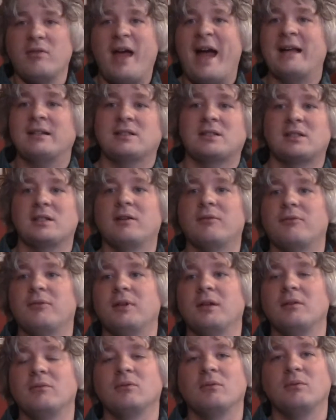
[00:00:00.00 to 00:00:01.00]
that stuff
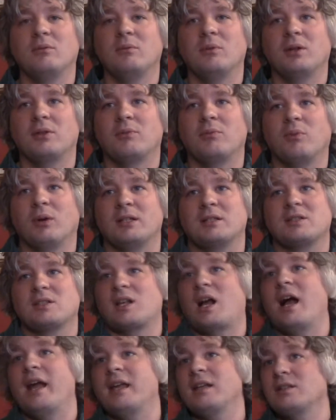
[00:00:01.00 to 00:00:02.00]
in with what
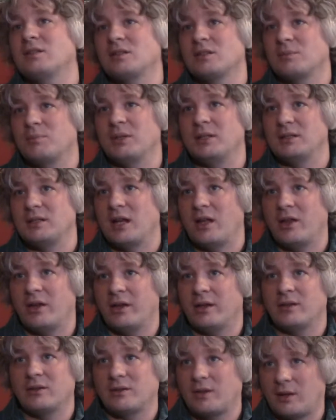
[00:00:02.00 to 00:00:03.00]
science has been
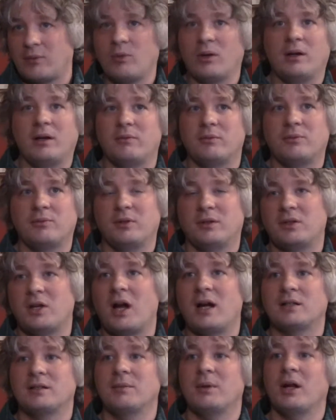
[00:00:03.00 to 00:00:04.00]
telling us, like what I've
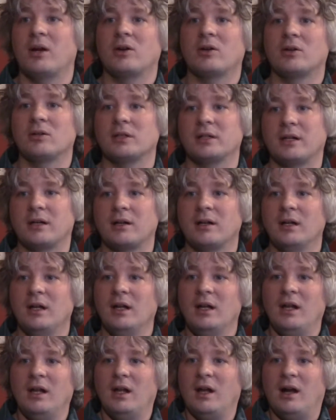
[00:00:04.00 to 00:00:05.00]
talked about earlier.
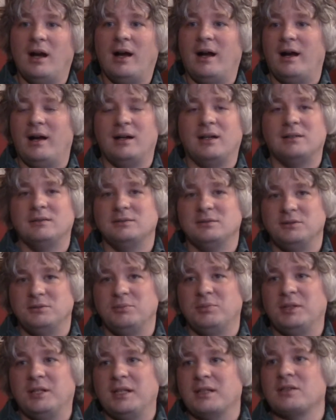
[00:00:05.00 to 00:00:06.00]
you
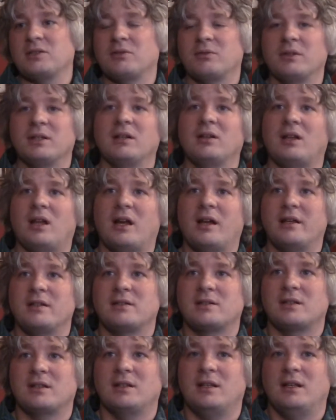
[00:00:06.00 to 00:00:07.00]
begin to
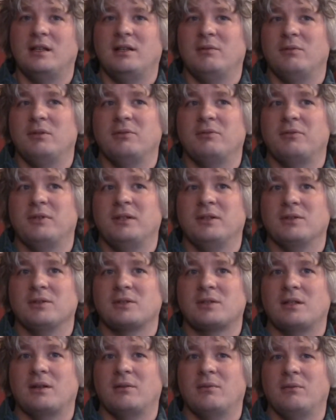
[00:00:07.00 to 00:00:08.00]
realize it
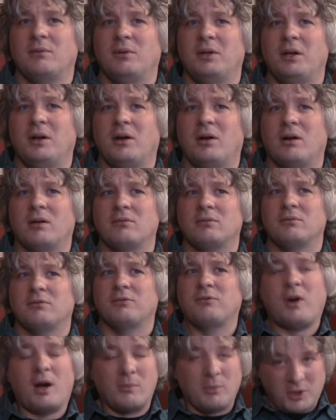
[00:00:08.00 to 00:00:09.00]
reveals that we are
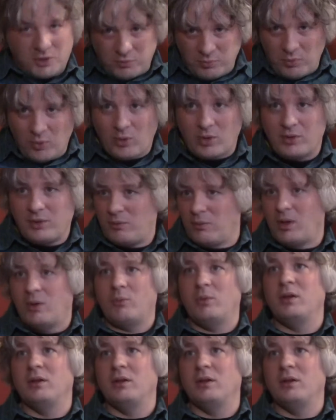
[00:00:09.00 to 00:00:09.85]
far much more than what